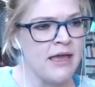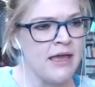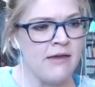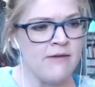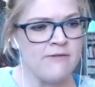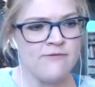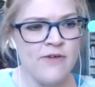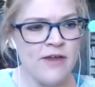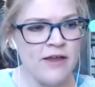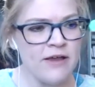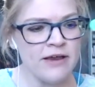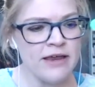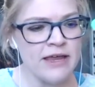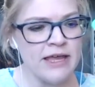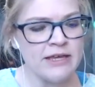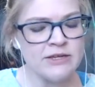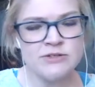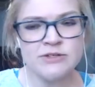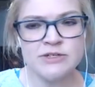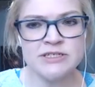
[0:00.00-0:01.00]
very
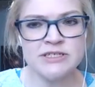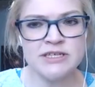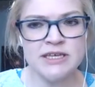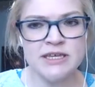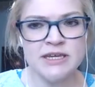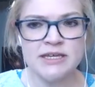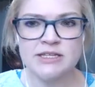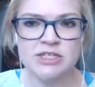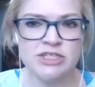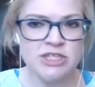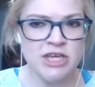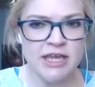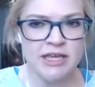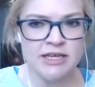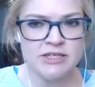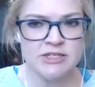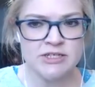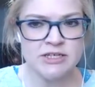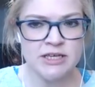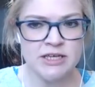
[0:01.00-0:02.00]
interested in
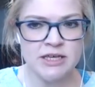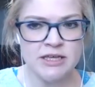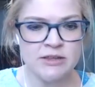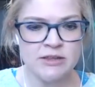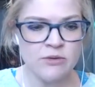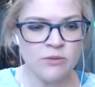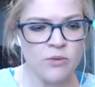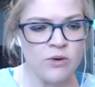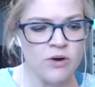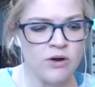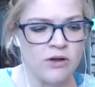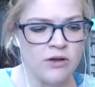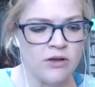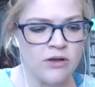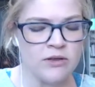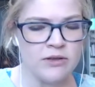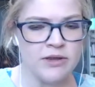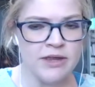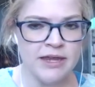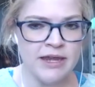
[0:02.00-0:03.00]
changing the
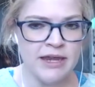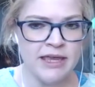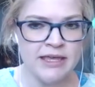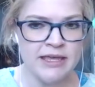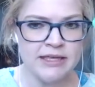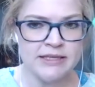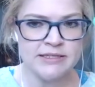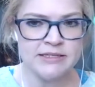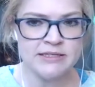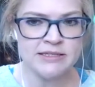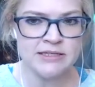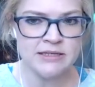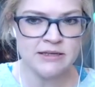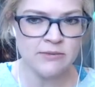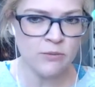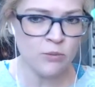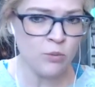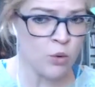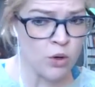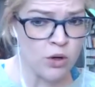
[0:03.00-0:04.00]
world, and his
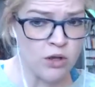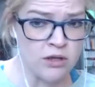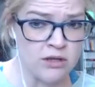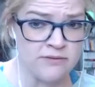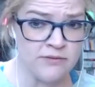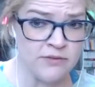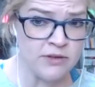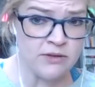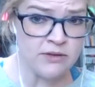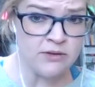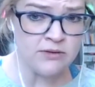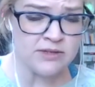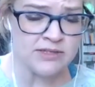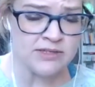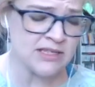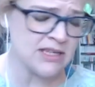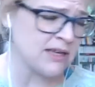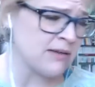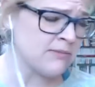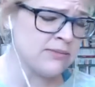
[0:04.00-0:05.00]
worldview
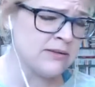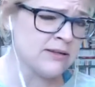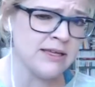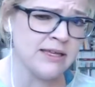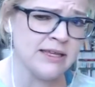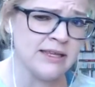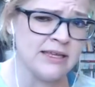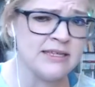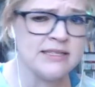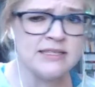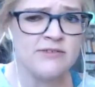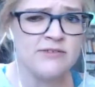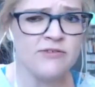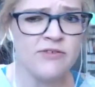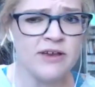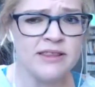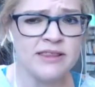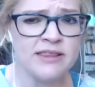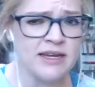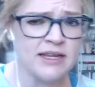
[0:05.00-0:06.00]
is completely
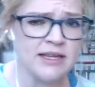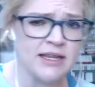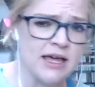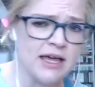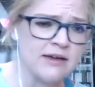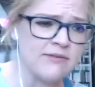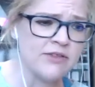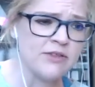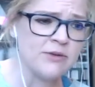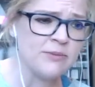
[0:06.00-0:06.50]
different than a lot of other